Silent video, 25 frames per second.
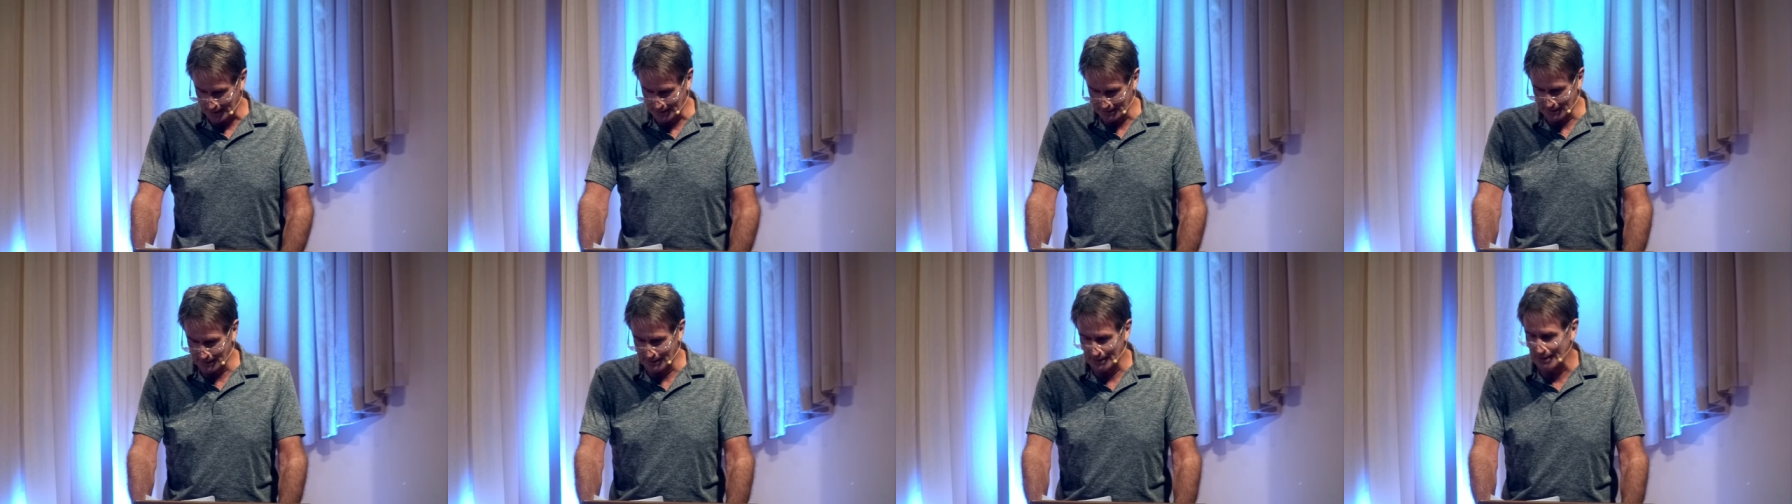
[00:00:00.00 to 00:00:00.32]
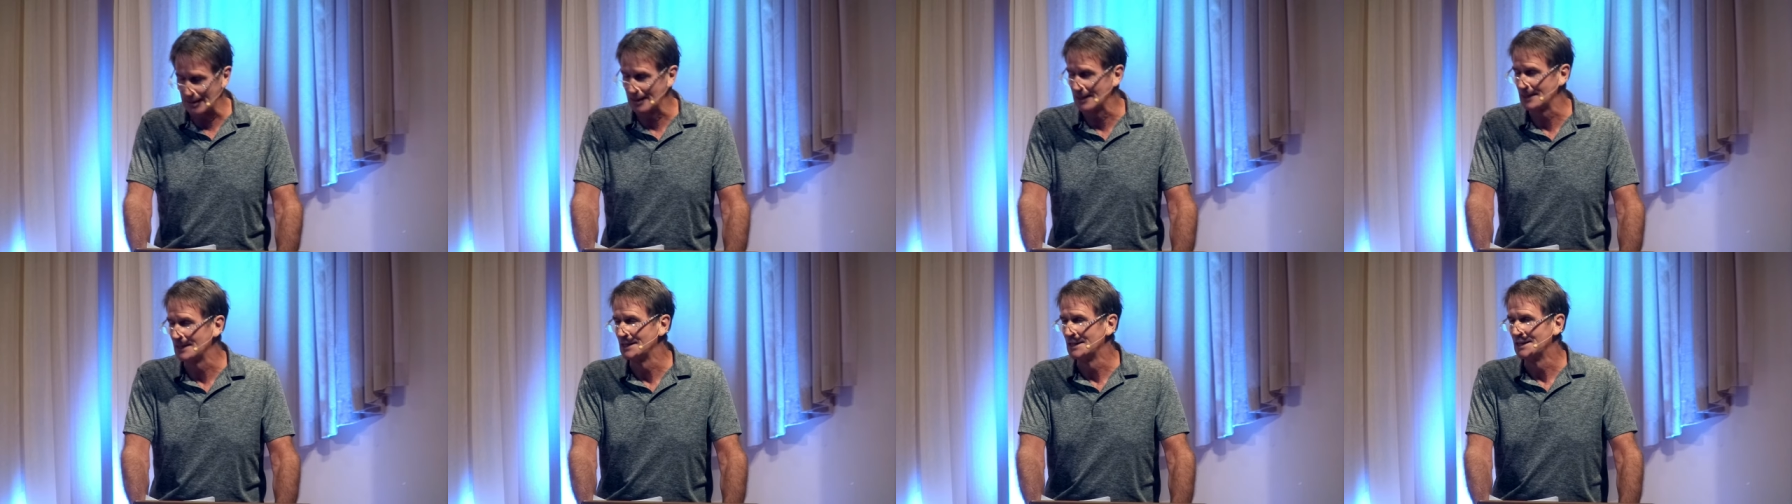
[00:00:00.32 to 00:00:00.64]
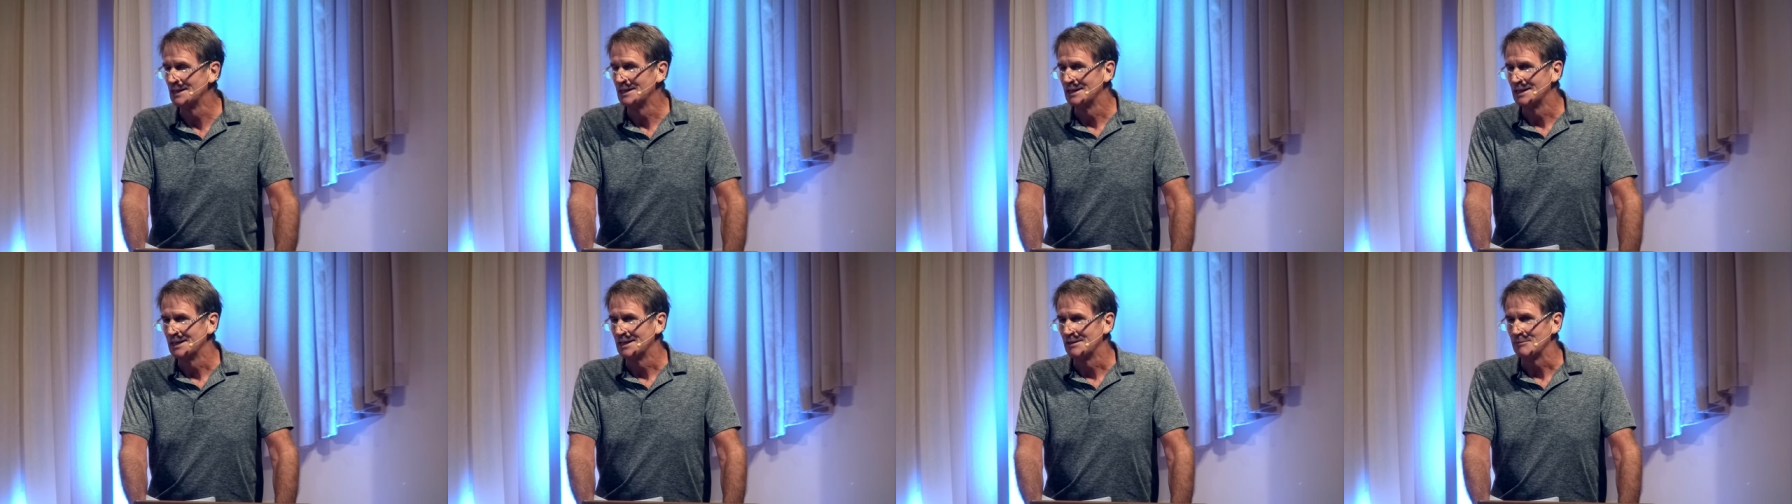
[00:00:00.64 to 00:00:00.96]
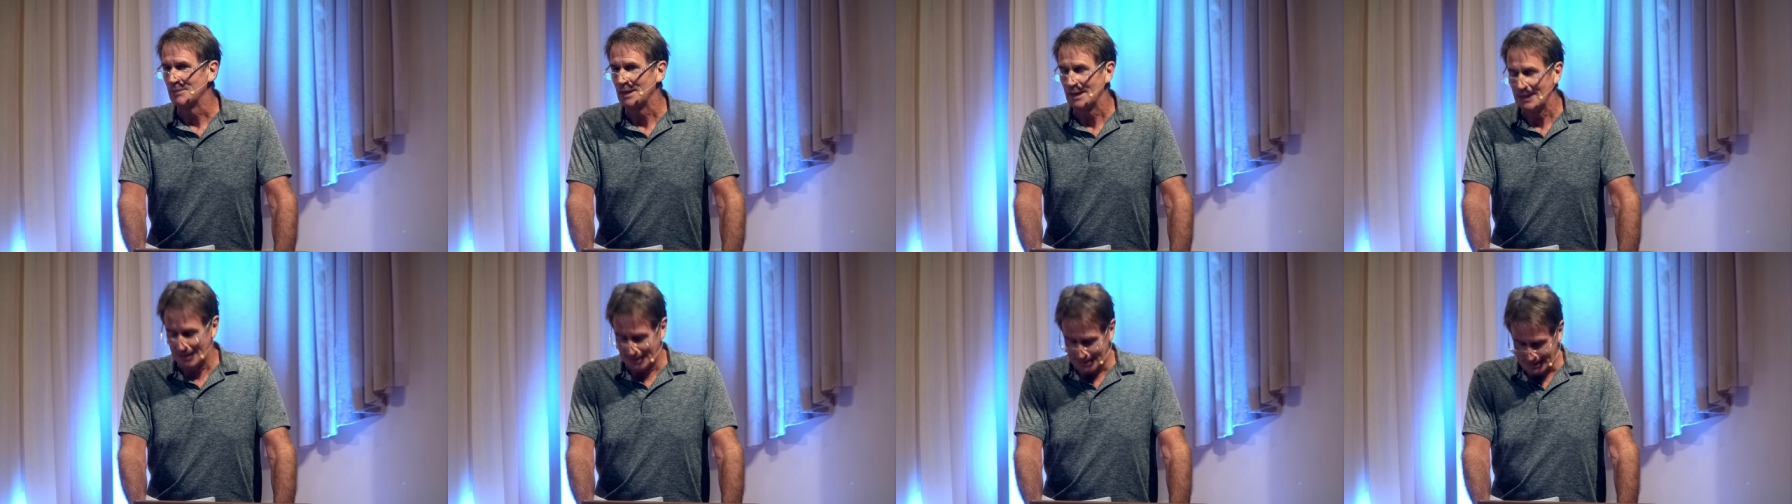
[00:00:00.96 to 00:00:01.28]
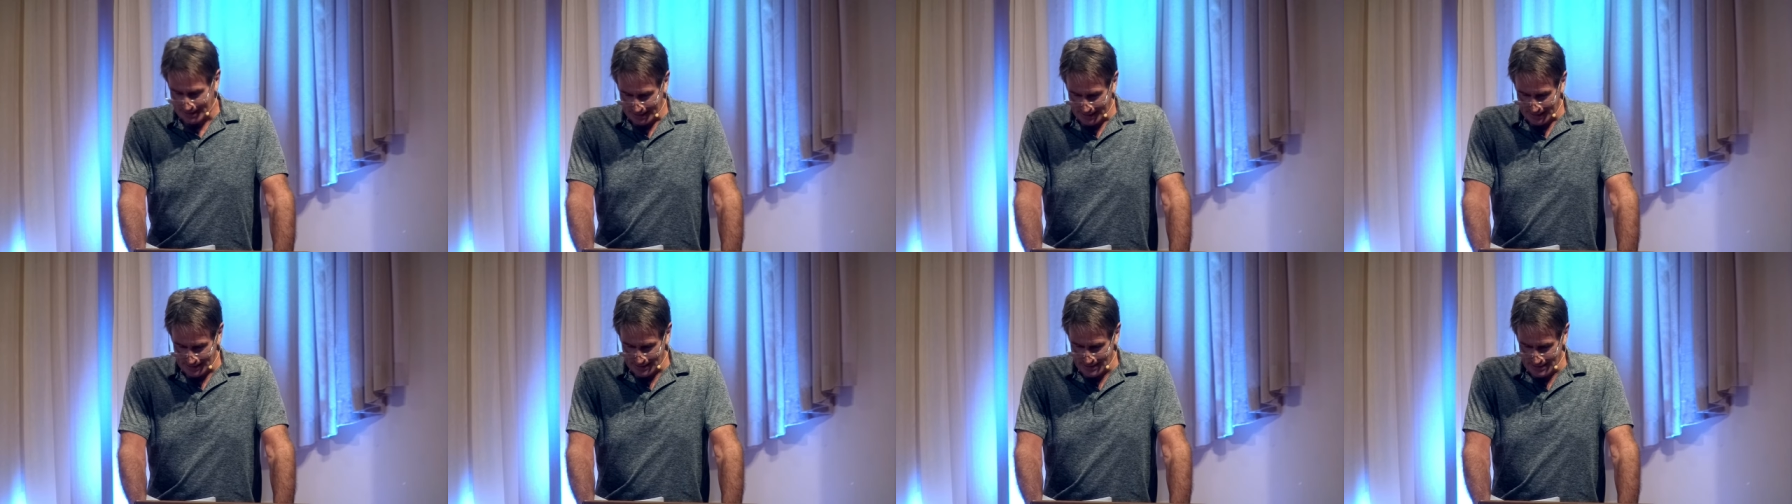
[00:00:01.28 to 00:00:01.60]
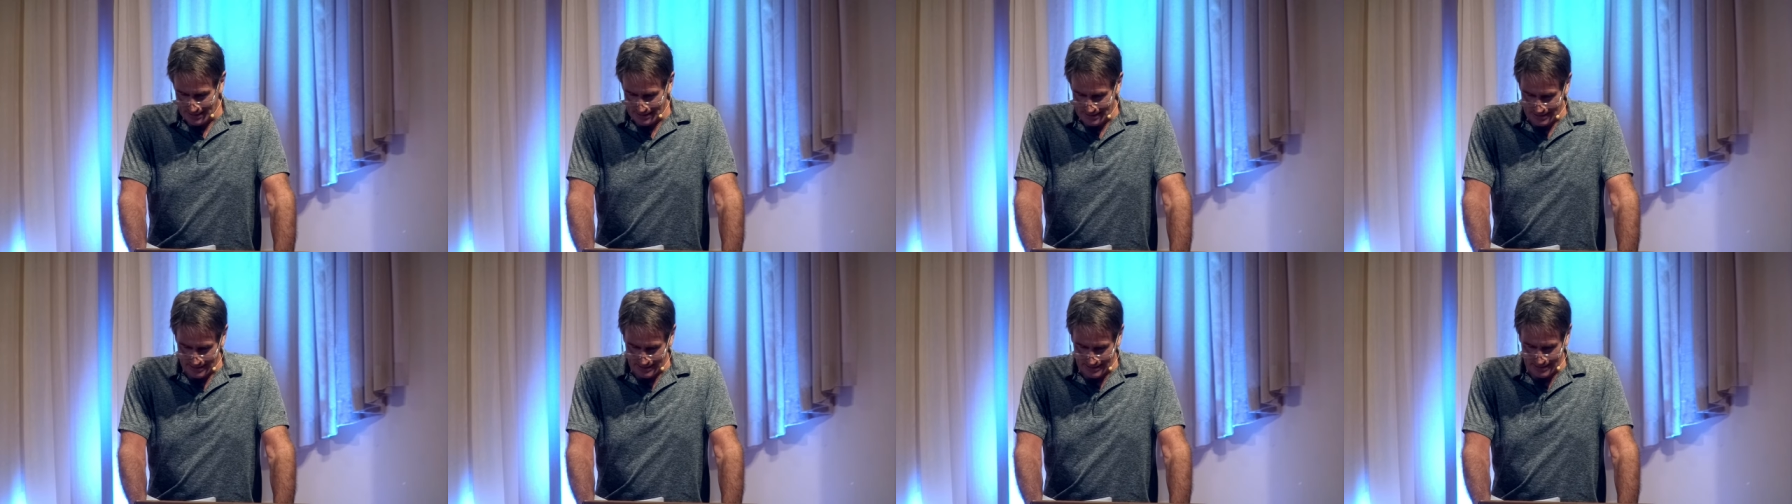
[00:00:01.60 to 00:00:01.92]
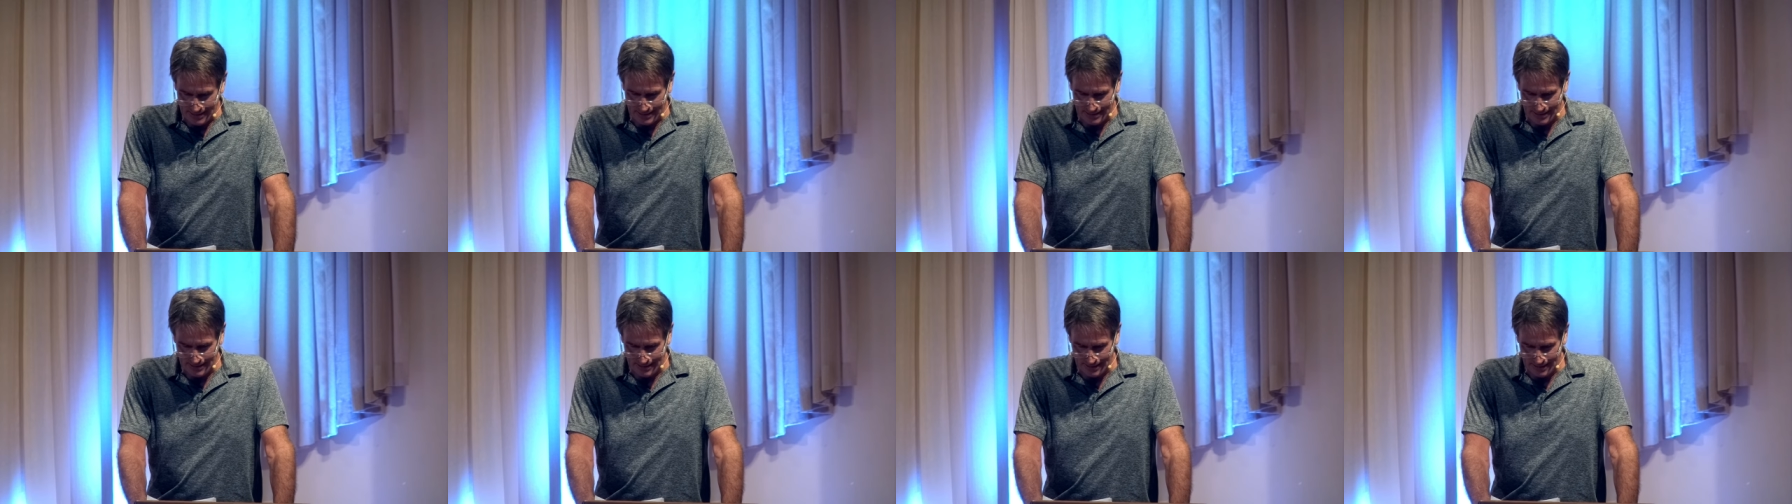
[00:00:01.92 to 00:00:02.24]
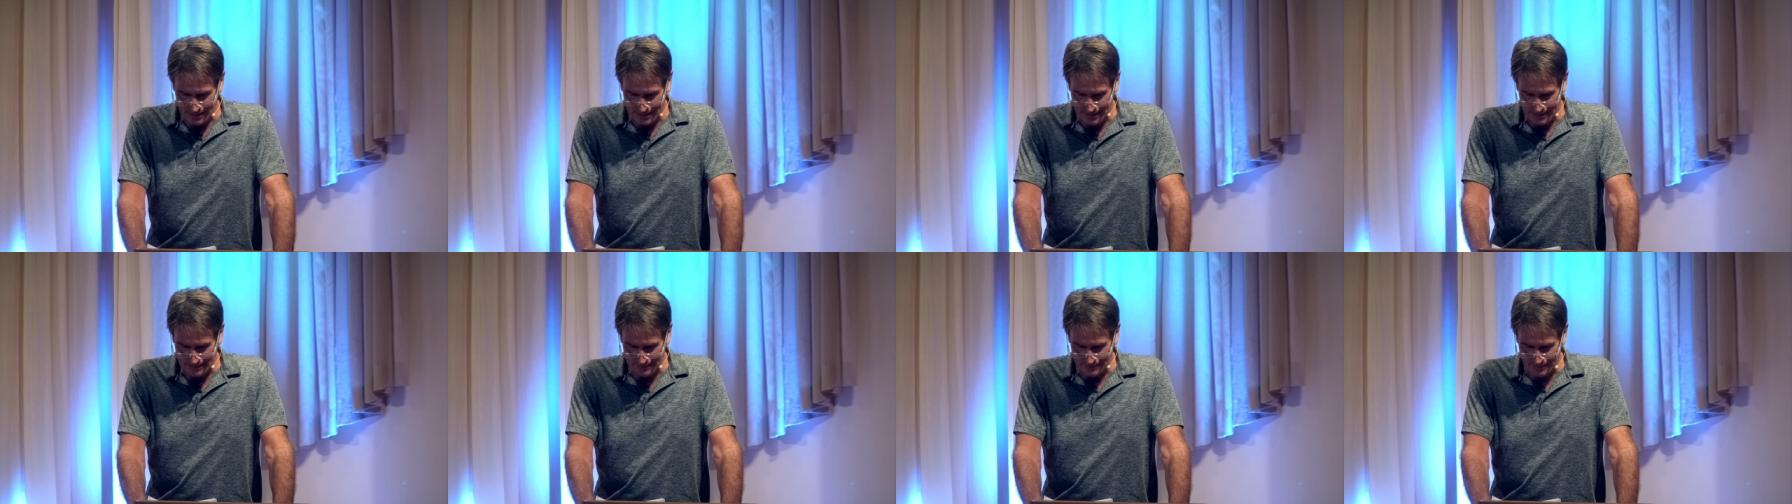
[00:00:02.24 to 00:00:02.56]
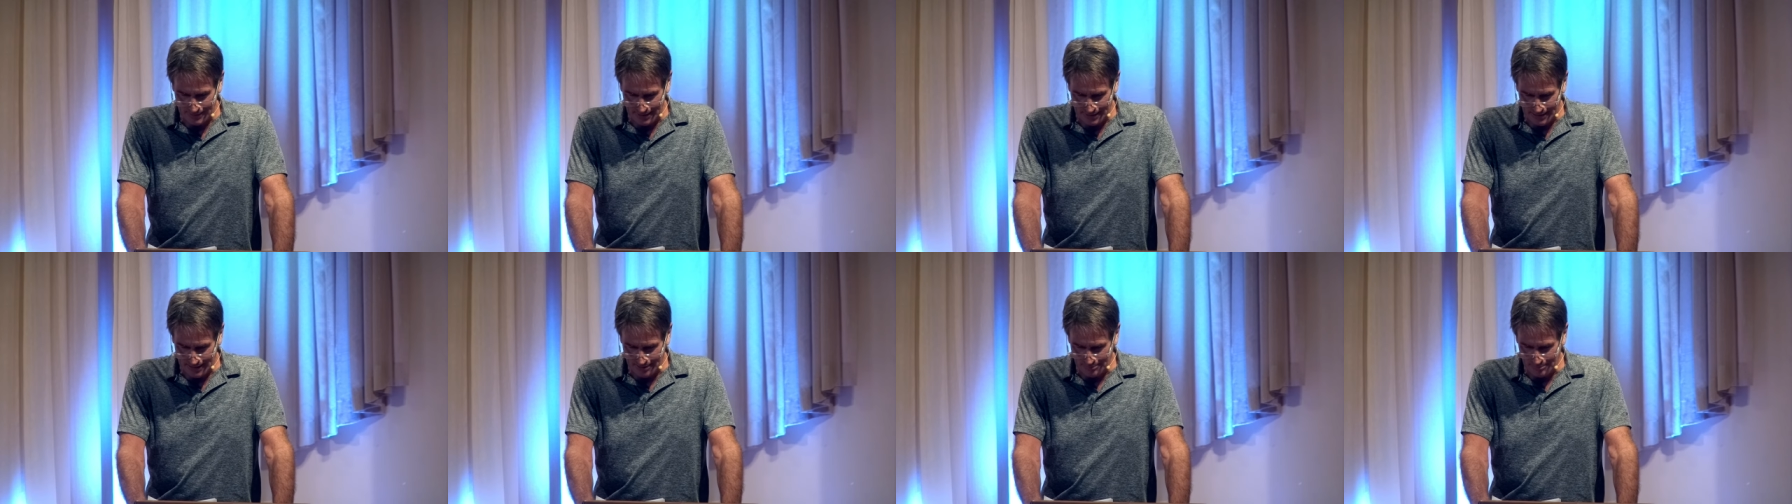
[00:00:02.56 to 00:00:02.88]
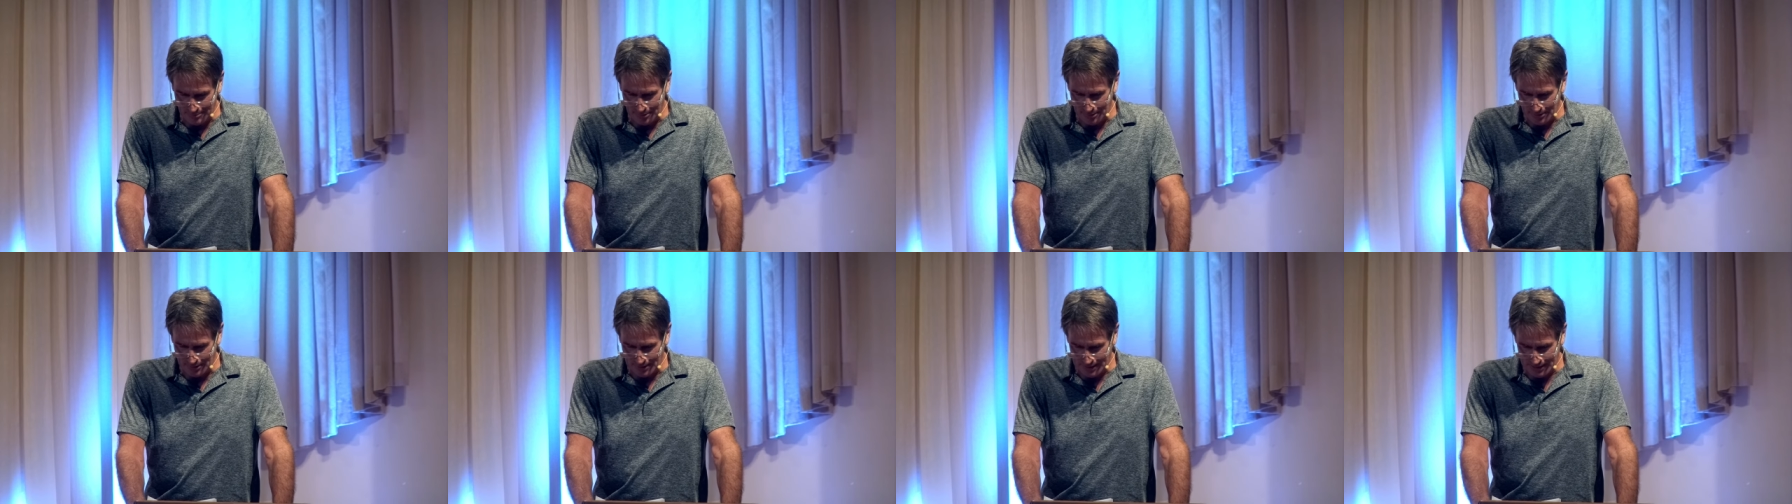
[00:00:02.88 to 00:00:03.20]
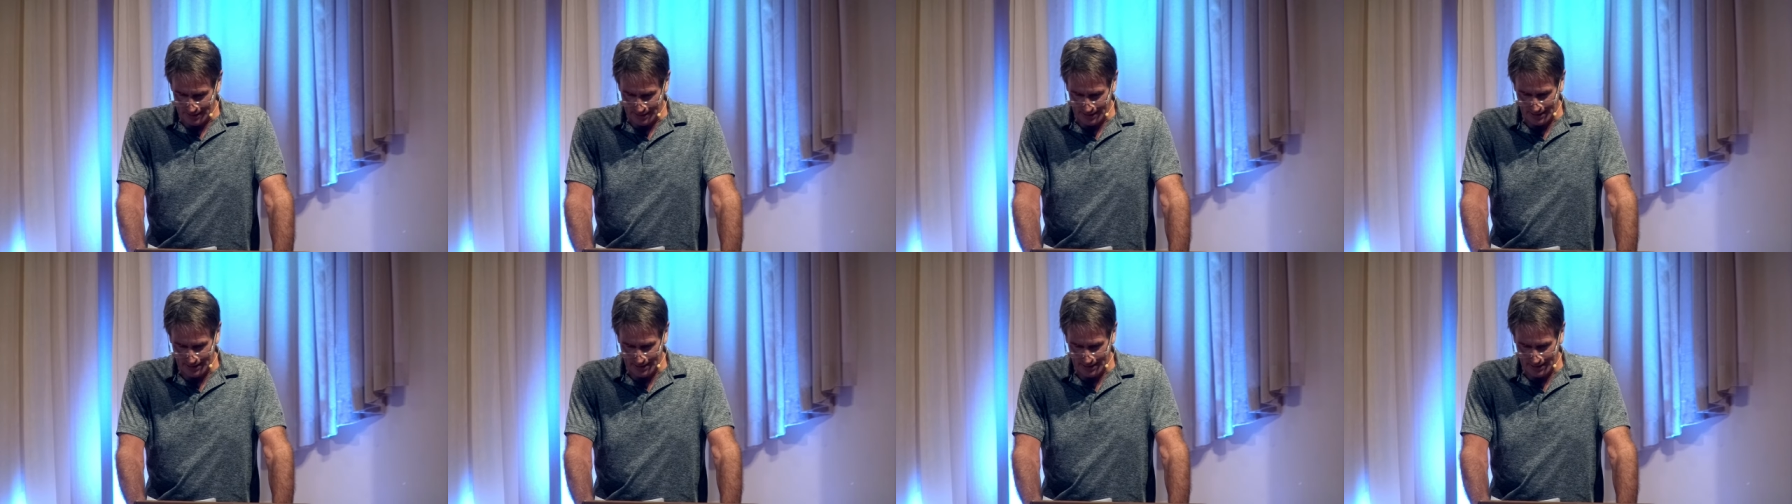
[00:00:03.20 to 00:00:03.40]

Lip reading: cuddling my kittens and reading a book,